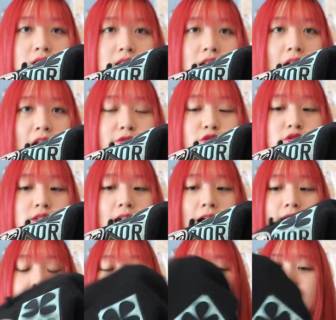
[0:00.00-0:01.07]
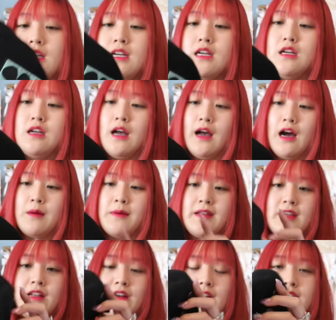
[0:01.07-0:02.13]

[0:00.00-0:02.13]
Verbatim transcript: the Eiffel Tower, um, and then there